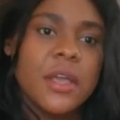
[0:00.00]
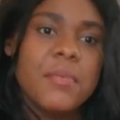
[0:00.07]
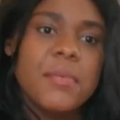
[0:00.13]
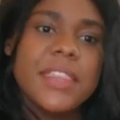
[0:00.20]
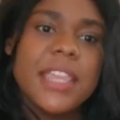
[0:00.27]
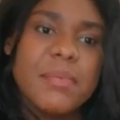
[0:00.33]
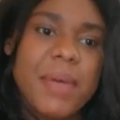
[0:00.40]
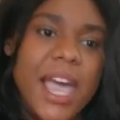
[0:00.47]

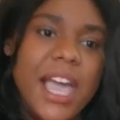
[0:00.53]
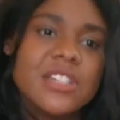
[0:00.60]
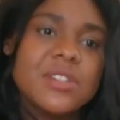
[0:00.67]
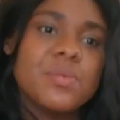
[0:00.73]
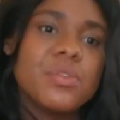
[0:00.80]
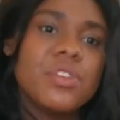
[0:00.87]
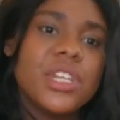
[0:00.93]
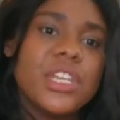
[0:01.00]
but that
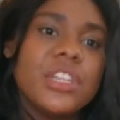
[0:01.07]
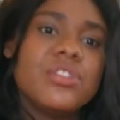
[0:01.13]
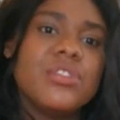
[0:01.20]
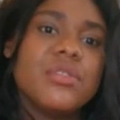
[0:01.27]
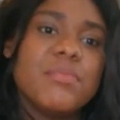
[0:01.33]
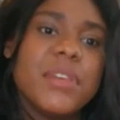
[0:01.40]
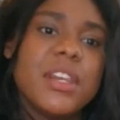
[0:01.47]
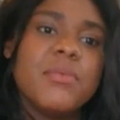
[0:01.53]
passion will lead you
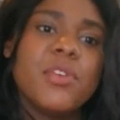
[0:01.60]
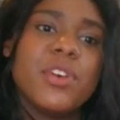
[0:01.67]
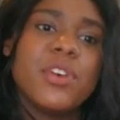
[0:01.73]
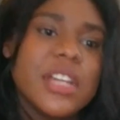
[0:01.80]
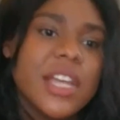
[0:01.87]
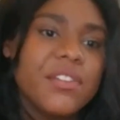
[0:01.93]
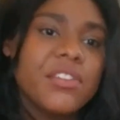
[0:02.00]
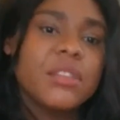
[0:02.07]
to many more
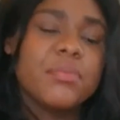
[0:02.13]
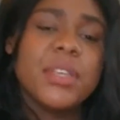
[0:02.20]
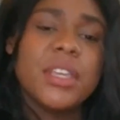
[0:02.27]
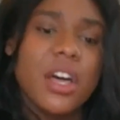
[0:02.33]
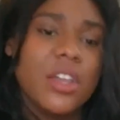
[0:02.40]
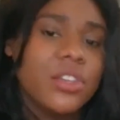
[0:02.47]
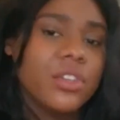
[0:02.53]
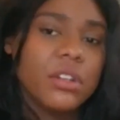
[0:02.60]
endeavors
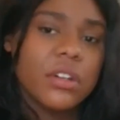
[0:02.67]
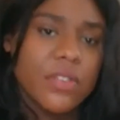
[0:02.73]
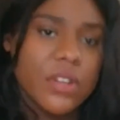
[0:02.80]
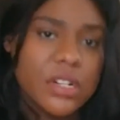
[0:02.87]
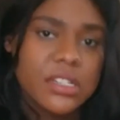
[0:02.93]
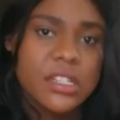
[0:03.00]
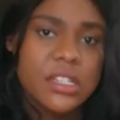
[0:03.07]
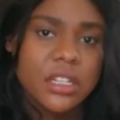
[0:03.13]
beyond the
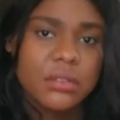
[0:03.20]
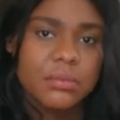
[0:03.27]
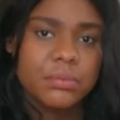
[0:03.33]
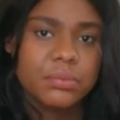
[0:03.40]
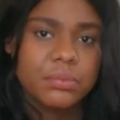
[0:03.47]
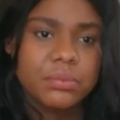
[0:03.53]
university.